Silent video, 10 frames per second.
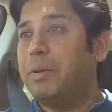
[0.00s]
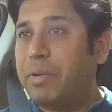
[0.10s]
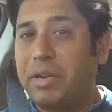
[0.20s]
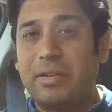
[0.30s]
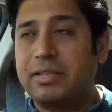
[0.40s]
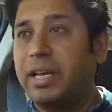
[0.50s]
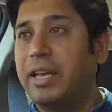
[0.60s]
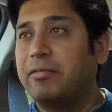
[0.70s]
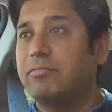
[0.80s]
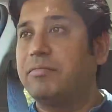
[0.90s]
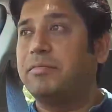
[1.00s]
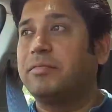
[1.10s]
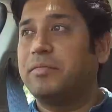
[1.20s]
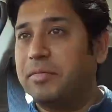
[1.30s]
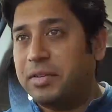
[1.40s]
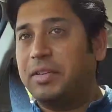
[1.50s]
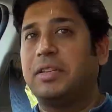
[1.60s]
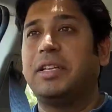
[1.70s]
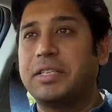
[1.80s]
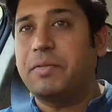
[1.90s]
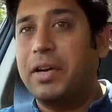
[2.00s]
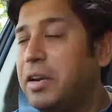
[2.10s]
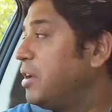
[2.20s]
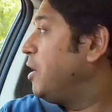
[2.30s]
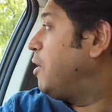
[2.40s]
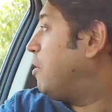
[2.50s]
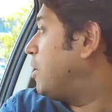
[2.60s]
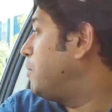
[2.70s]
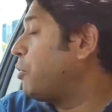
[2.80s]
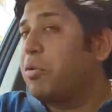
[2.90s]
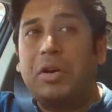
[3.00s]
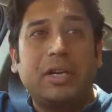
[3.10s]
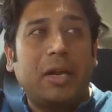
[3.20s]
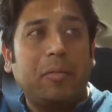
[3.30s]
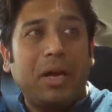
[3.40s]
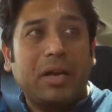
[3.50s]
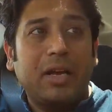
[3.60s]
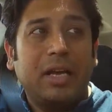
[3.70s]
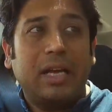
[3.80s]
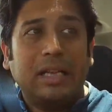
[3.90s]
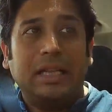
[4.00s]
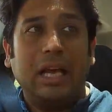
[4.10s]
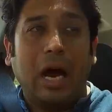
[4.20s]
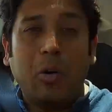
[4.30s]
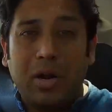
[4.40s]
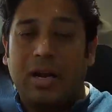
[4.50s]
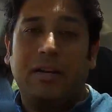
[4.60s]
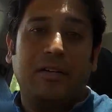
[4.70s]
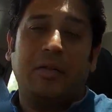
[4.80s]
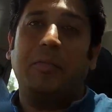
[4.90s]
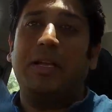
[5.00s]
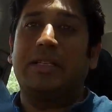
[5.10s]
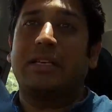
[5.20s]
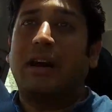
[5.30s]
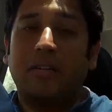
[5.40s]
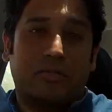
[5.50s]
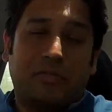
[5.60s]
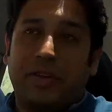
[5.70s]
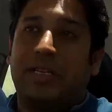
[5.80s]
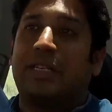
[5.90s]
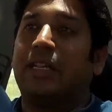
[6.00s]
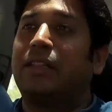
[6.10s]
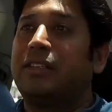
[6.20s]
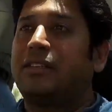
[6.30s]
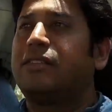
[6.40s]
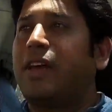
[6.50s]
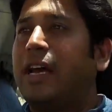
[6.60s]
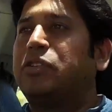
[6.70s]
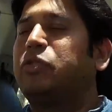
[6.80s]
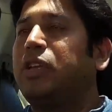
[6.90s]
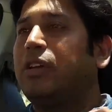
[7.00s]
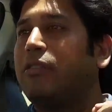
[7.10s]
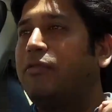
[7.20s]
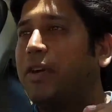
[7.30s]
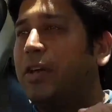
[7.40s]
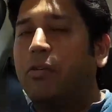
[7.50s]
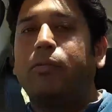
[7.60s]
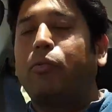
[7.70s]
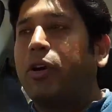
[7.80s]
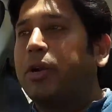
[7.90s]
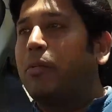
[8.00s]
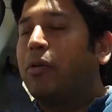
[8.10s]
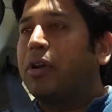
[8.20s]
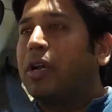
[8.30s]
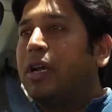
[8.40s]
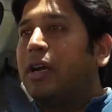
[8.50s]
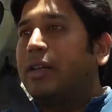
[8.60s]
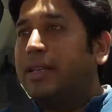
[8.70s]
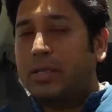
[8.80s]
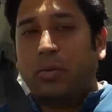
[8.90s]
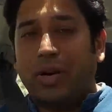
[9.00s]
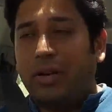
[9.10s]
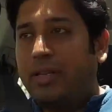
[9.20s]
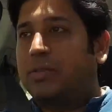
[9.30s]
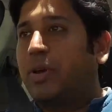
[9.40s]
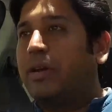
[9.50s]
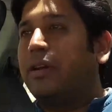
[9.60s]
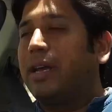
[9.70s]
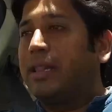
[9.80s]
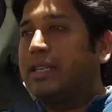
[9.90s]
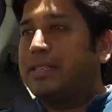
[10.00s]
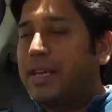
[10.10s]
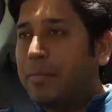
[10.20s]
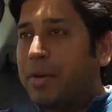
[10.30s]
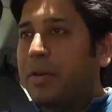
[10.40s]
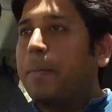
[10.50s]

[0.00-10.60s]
breakers like this one or broken tarmac, the Outlander remains unfazed, and this is actually a very good point about this vehicle in the segment.